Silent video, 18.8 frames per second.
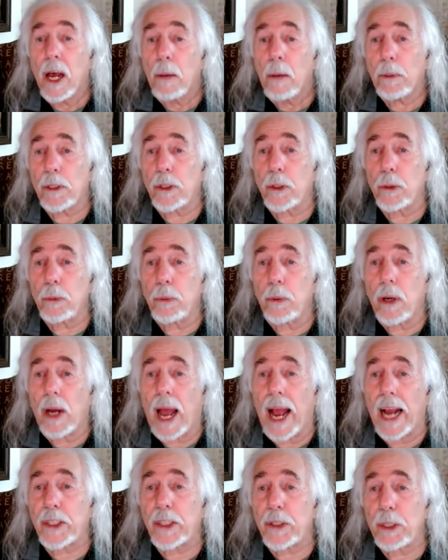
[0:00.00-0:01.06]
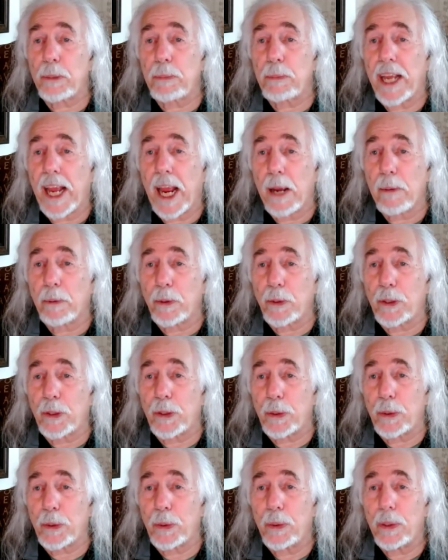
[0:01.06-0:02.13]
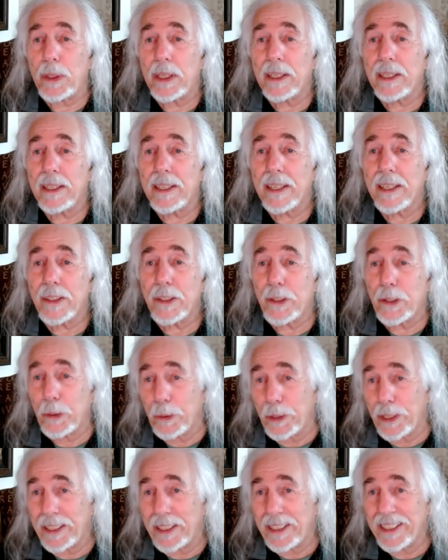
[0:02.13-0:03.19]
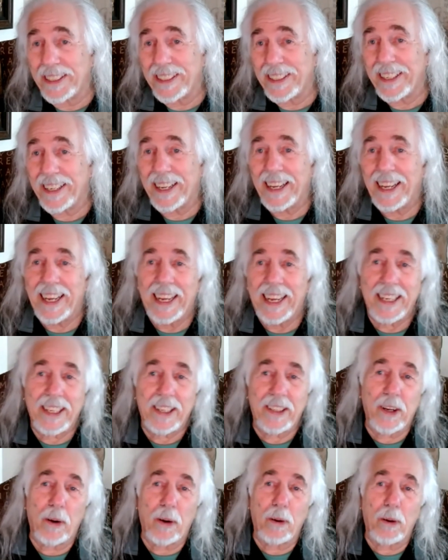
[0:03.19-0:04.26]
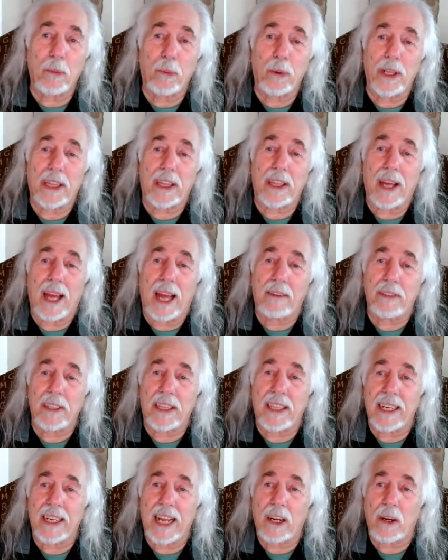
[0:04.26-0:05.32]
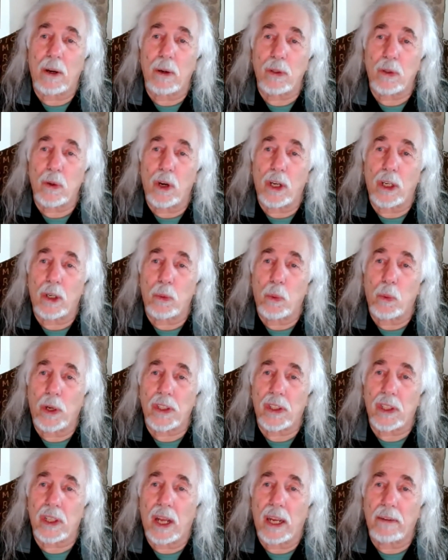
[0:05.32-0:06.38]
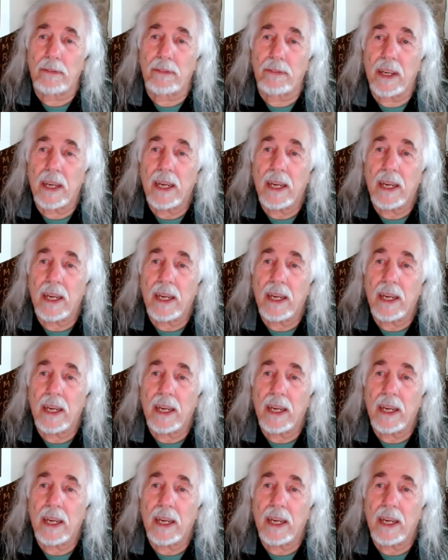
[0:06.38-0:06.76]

but to actually be able to do it, with everything that goes on in one's life.